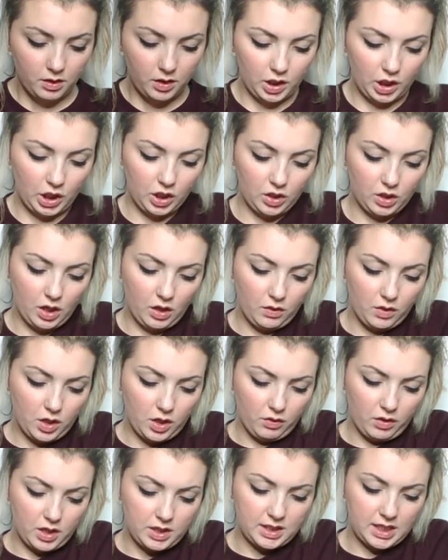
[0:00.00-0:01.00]
You know
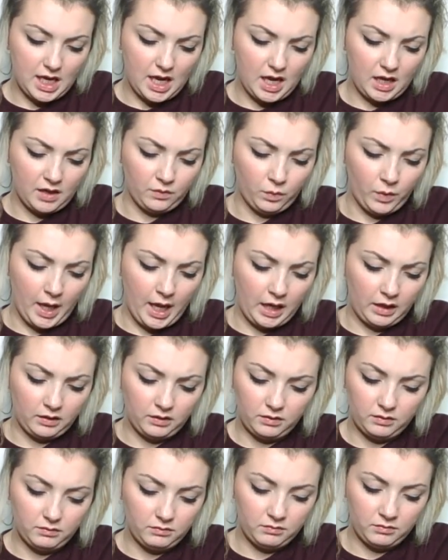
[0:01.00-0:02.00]
you're a dad
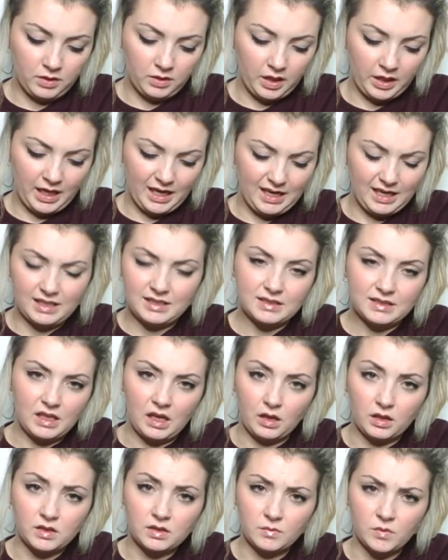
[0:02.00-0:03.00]
when well I can't answer
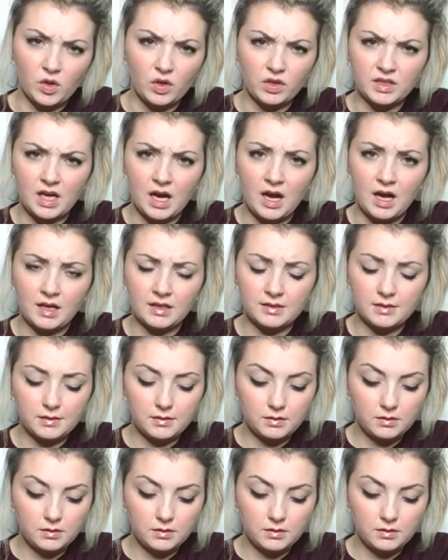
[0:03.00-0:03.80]
that because I'm not a dad.